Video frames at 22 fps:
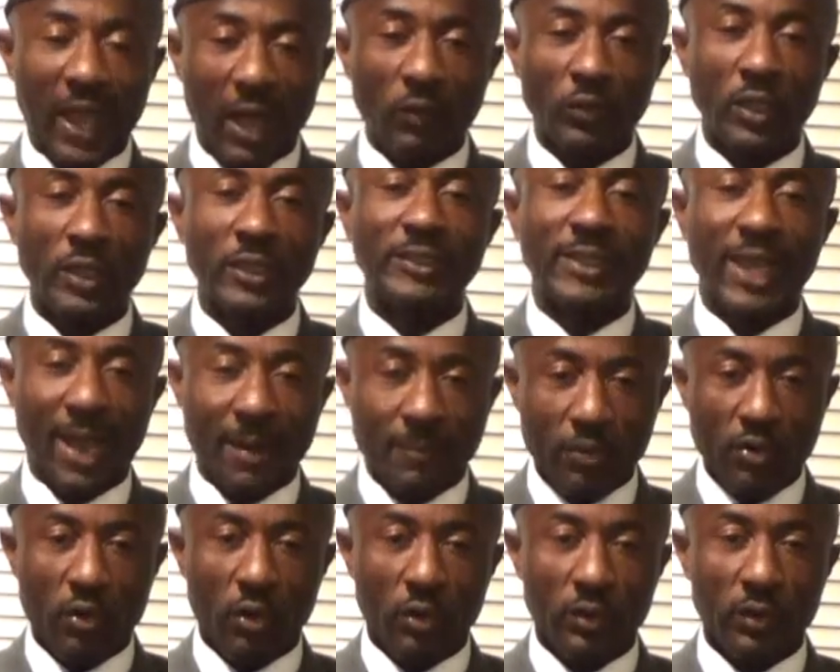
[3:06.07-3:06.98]
southern
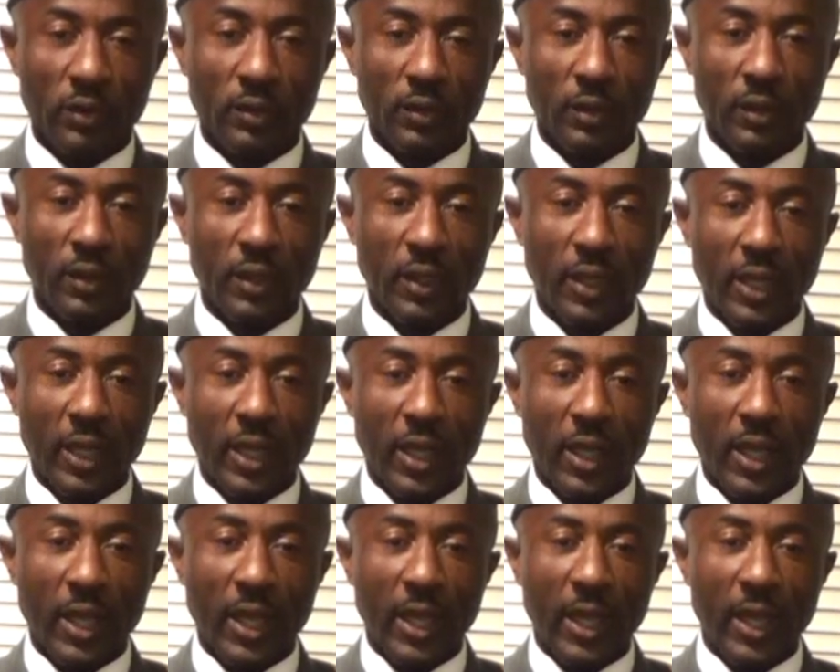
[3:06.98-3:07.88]
cameroon
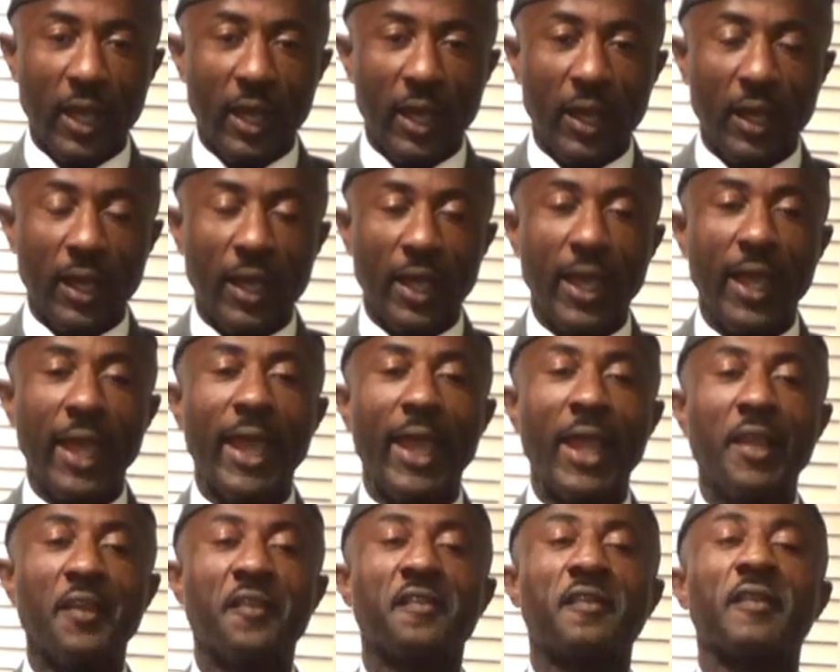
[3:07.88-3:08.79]

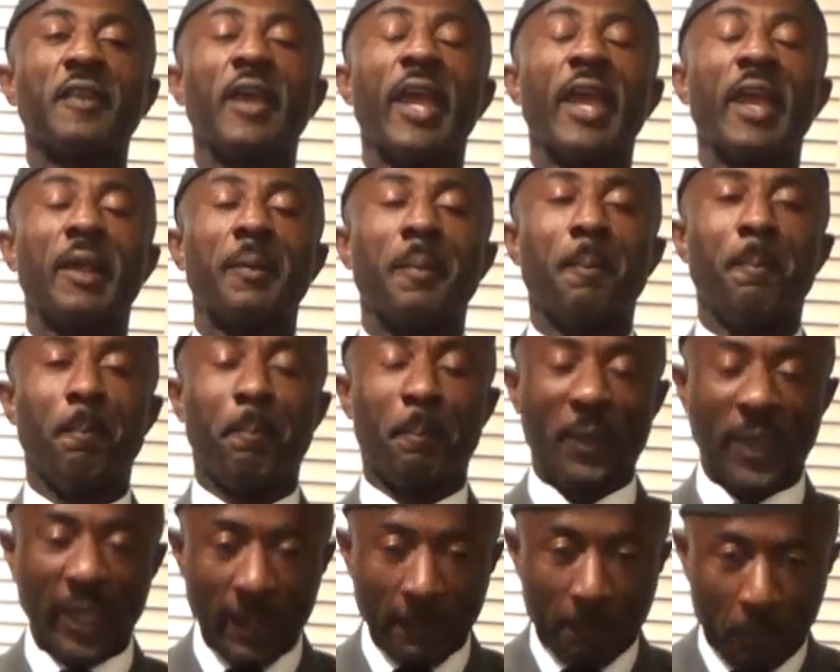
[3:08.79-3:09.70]
is a
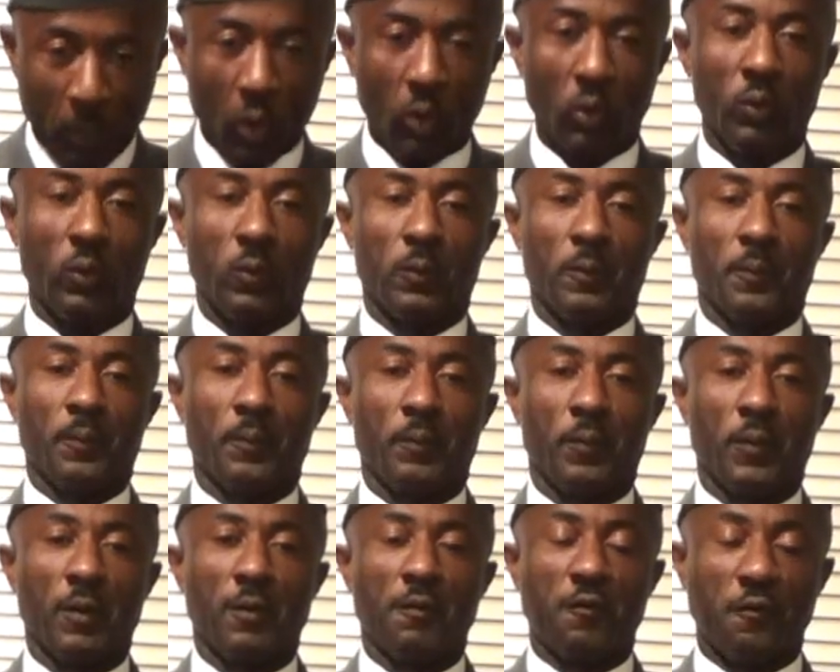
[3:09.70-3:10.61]
people
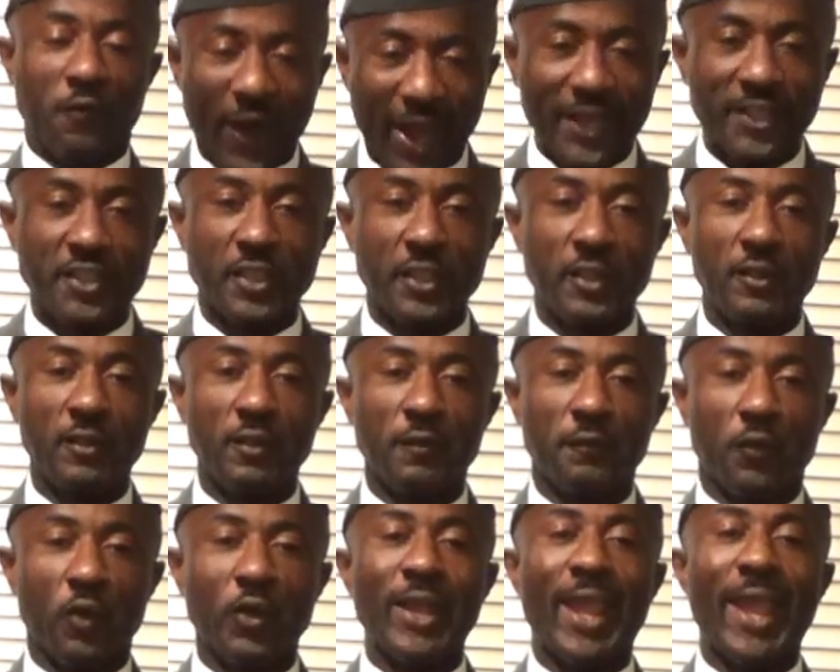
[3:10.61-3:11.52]

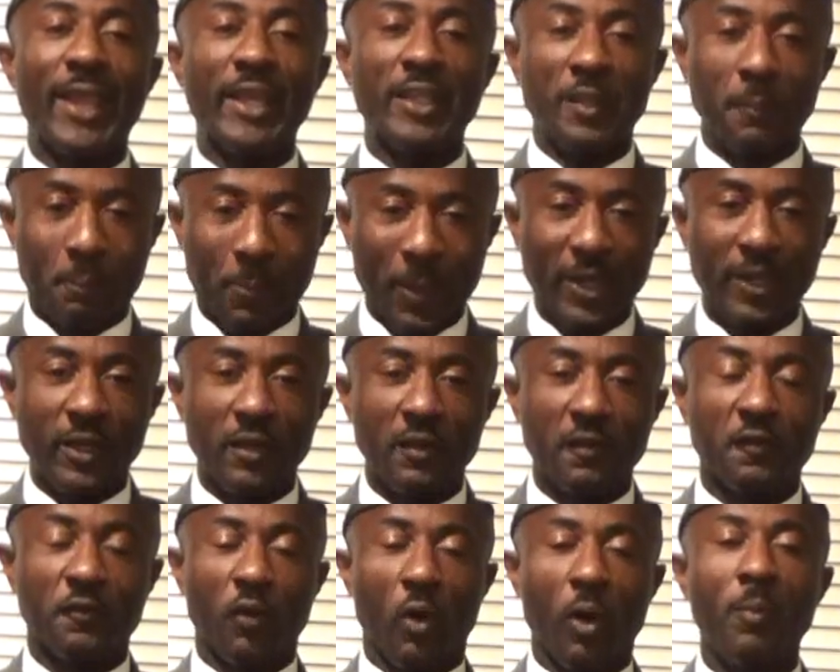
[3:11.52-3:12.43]
fighting for their
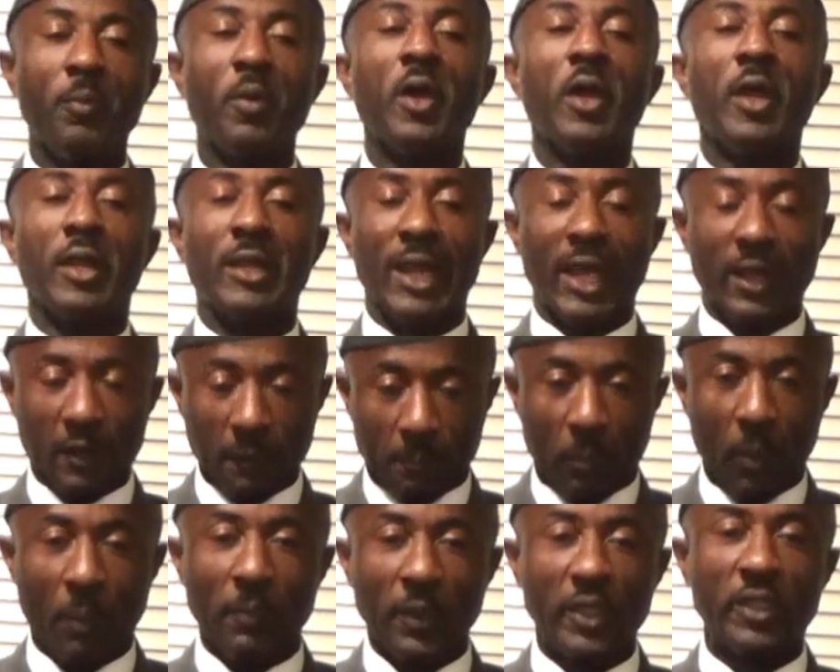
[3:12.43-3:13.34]
independence from
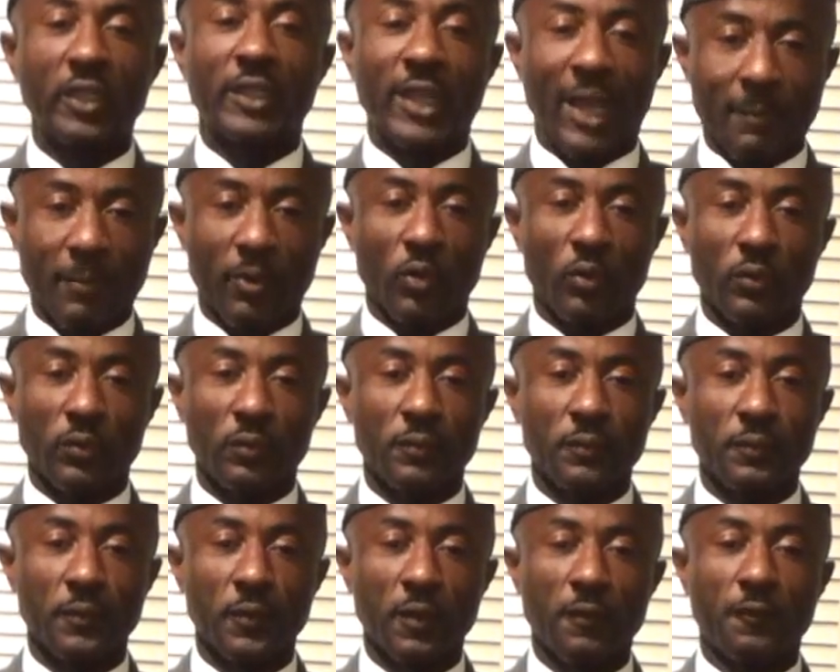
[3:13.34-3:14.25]
la republique du
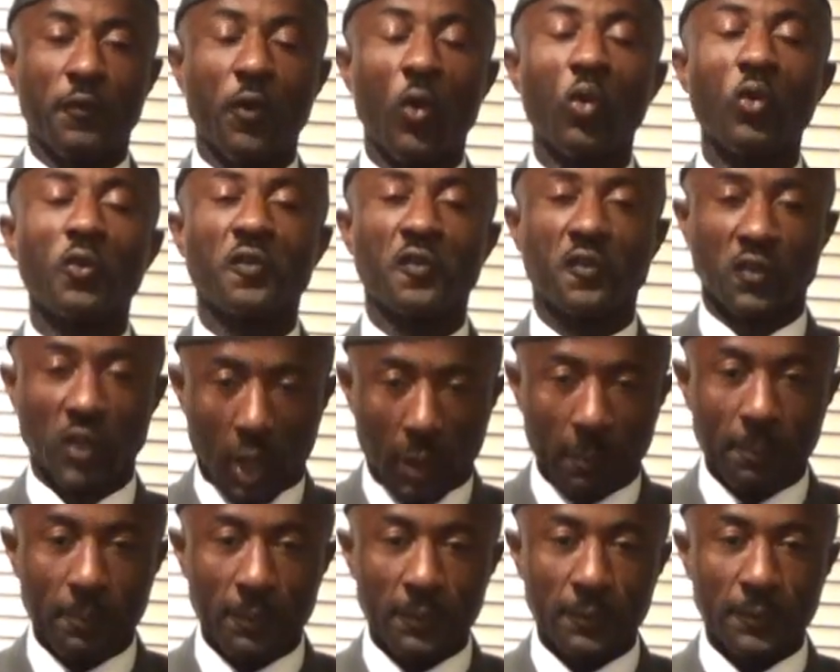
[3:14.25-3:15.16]
cameroon full
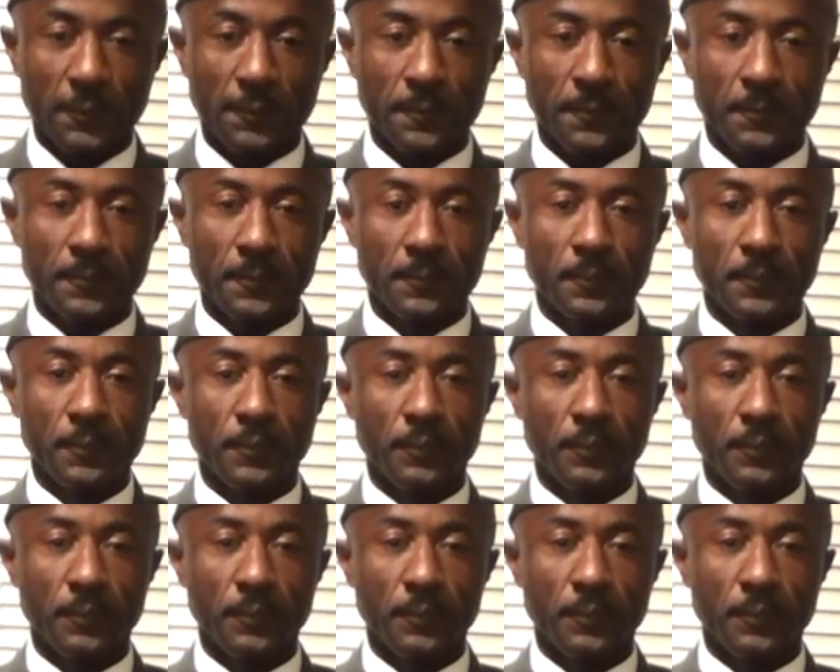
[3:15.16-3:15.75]
stop